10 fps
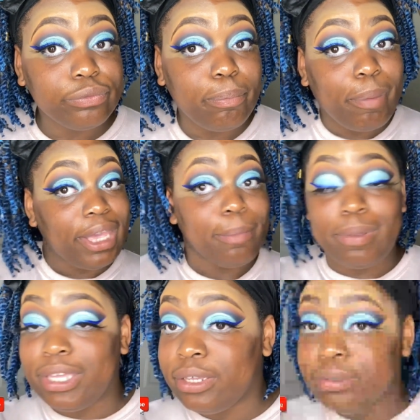
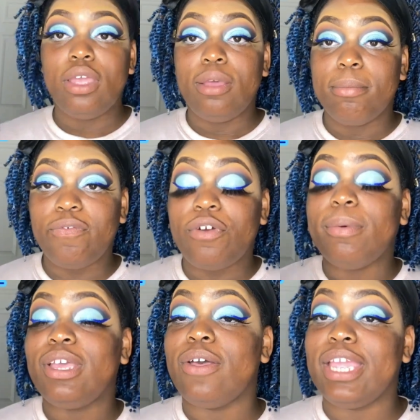baby. Before
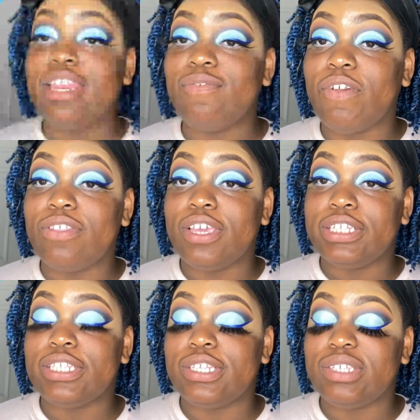we go any further
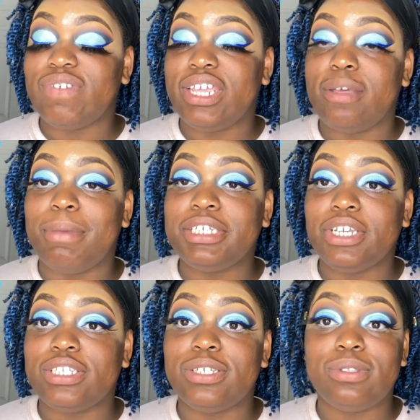into this video, make
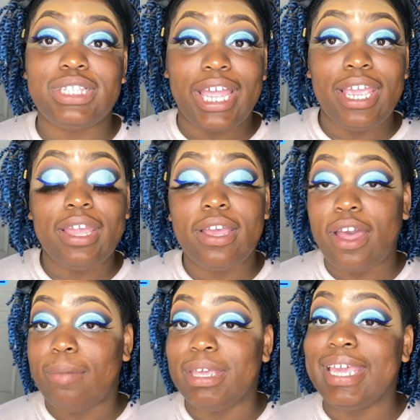sure to like,
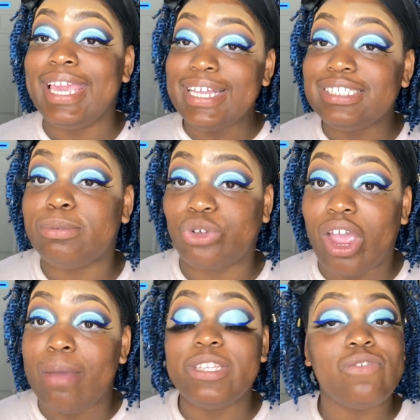comment, and
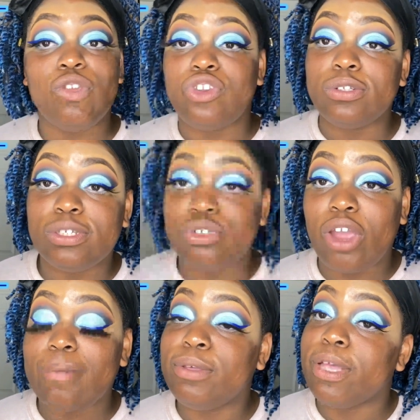subscribe, because if you don't
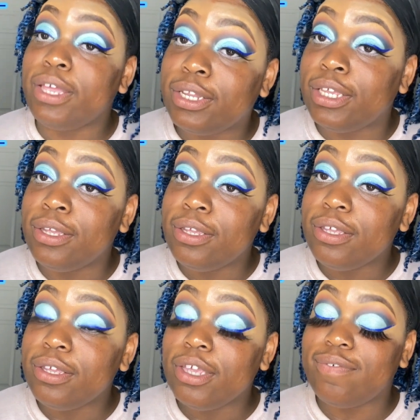subscribe, you ugly.
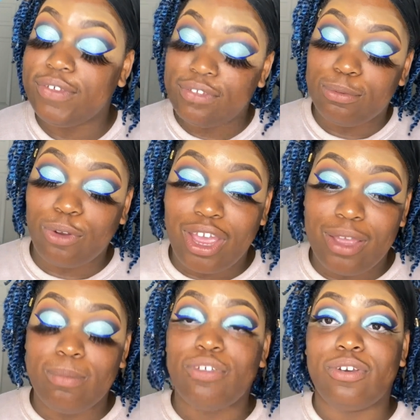If you
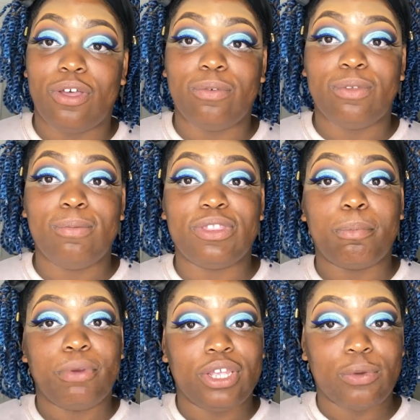subscribe, you know, you with the
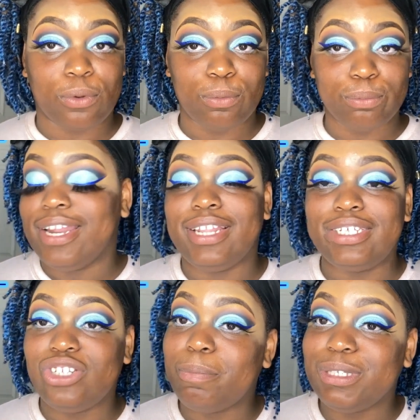pretty crew. Now let's
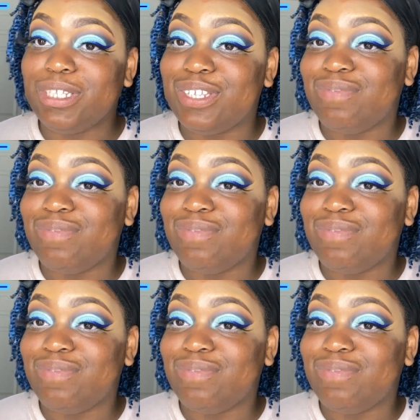jump into this